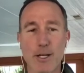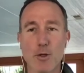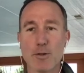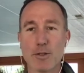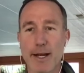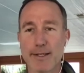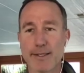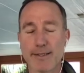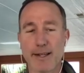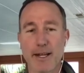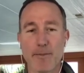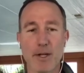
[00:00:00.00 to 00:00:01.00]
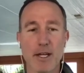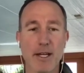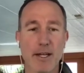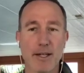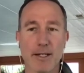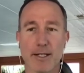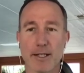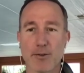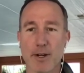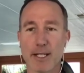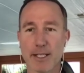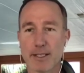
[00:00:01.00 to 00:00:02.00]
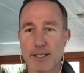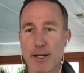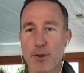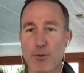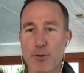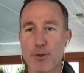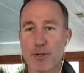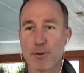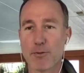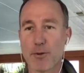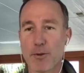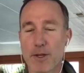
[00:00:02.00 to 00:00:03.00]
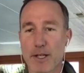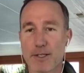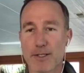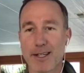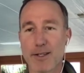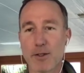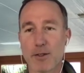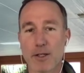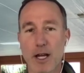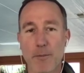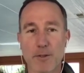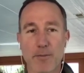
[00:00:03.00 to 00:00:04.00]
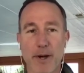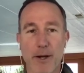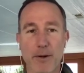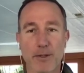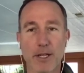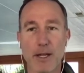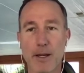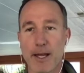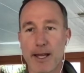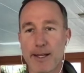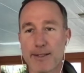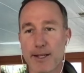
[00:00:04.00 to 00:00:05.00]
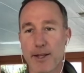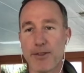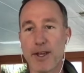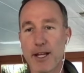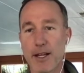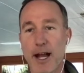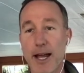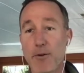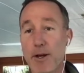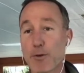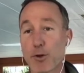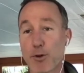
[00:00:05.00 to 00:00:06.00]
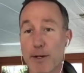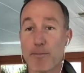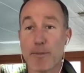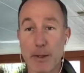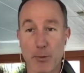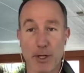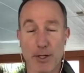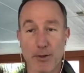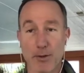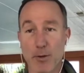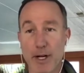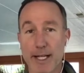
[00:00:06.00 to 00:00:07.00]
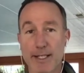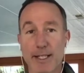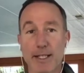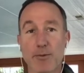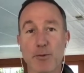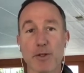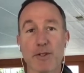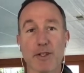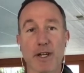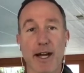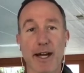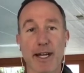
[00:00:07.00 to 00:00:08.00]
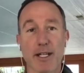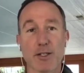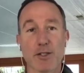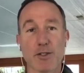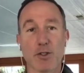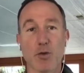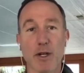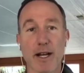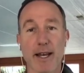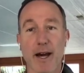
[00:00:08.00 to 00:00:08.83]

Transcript: noon Texas time, trying to get through this before the next session comes about. And I don't have a great memory. So what I did was I just tweeted